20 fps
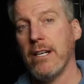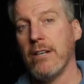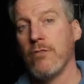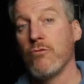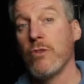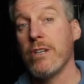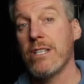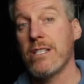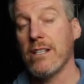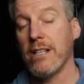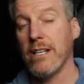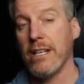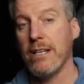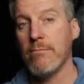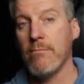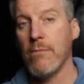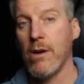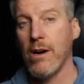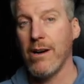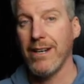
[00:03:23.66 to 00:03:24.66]
recently
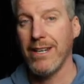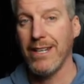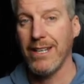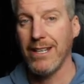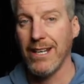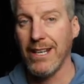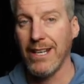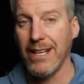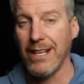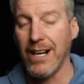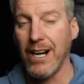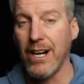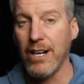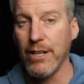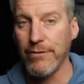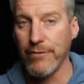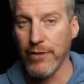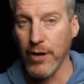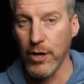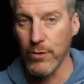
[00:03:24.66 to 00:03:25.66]
my
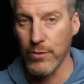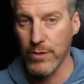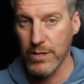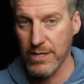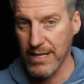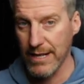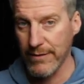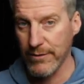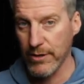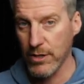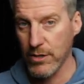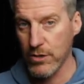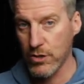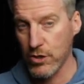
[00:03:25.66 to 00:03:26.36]
iPhone 7